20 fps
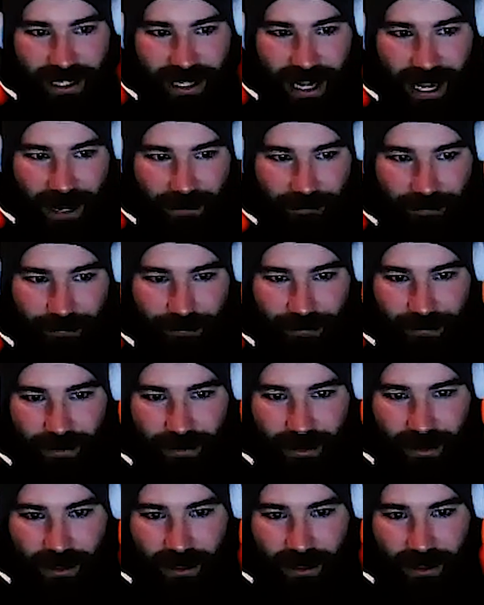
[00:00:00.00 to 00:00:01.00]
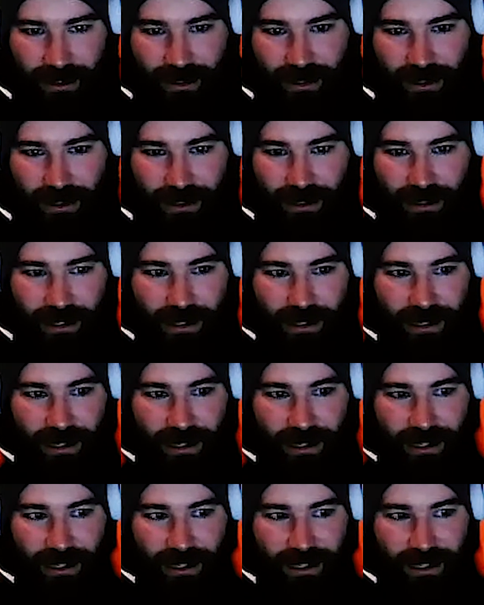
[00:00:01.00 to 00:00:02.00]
Okay. Carlton v Saints.